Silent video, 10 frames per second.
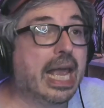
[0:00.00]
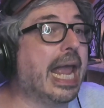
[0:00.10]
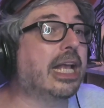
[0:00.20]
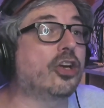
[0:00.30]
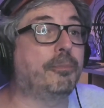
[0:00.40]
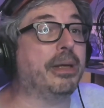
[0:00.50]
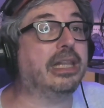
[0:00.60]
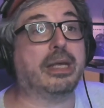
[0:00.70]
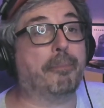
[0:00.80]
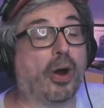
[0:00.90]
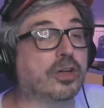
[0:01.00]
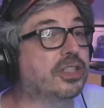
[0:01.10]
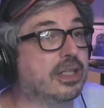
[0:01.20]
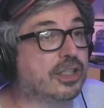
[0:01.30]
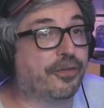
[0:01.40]
It could be the
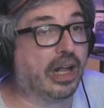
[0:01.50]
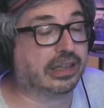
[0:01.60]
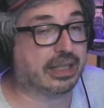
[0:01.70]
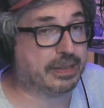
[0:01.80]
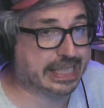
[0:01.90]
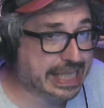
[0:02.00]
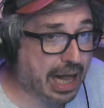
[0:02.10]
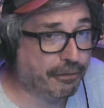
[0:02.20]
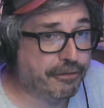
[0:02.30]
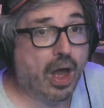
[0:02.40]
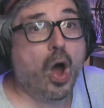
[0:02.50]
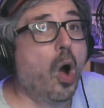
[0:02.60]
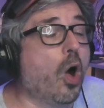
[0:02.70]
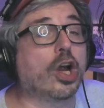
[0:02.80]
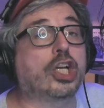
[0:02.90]
person's fault itself,
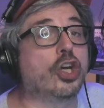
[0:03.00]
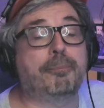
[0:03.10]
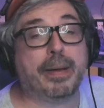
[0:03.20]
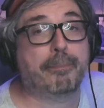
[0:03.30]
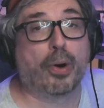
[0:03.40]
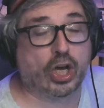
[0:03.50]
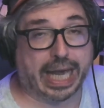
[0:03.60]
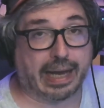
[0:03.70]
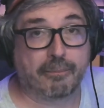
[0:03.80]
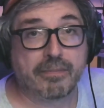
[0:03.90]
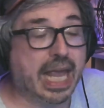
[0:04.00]
or it could be booking.